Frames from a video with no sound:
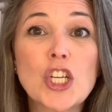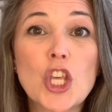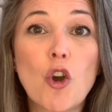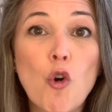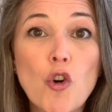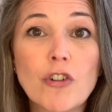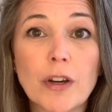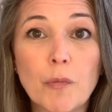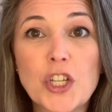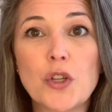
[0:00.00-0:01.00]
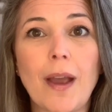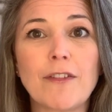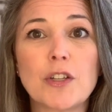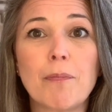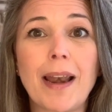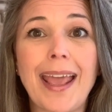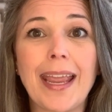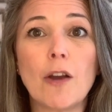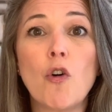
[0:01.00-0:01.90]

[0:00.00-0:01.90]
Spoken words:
the order in which you have to play,